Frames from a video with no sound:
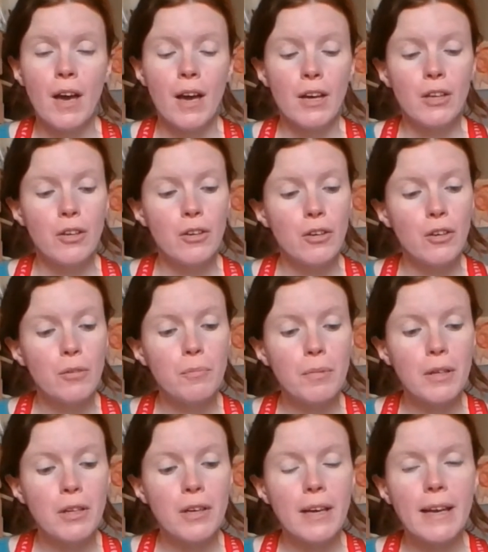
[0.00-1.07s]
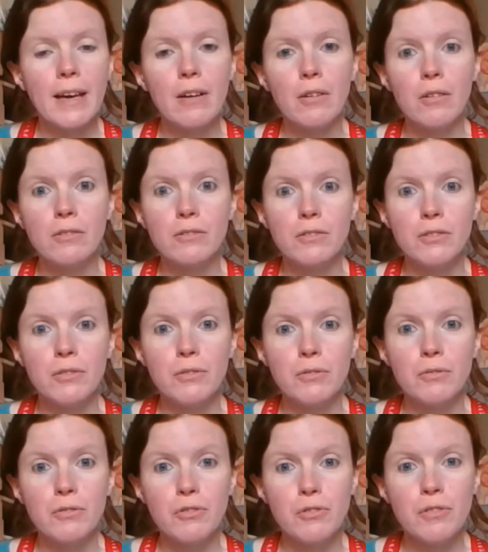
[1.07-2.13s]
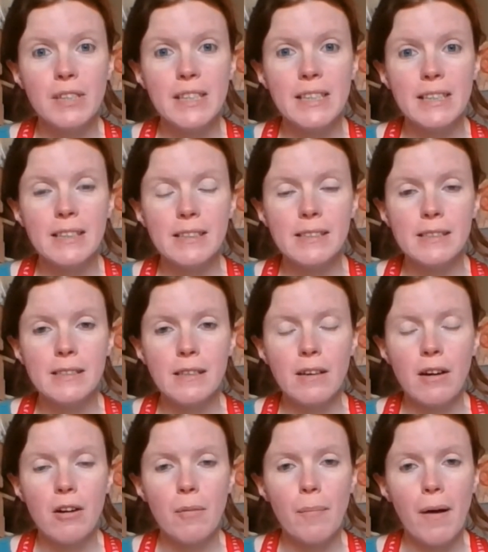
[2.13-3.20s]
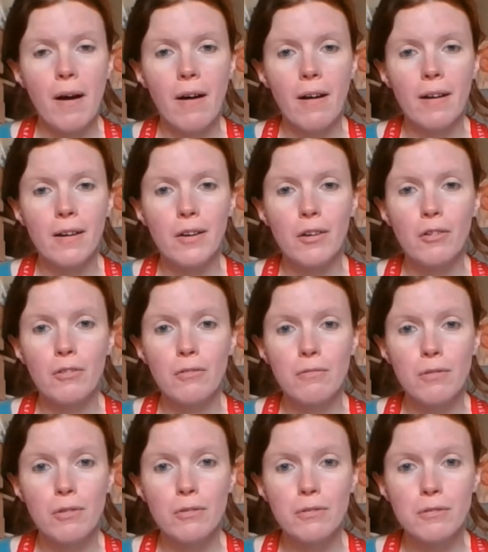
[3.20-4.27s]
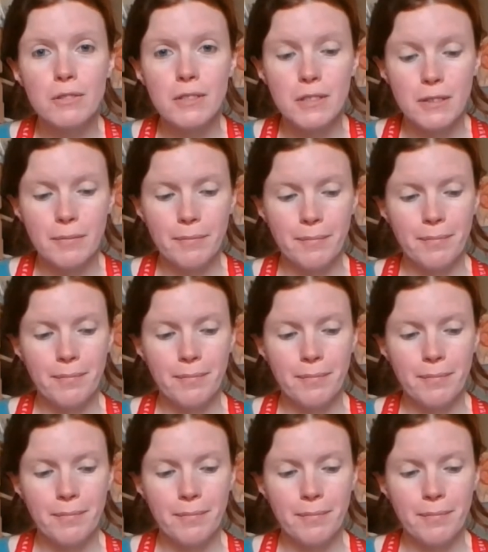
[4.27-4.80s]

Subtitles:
you could be looking out onto trees or a park or roads.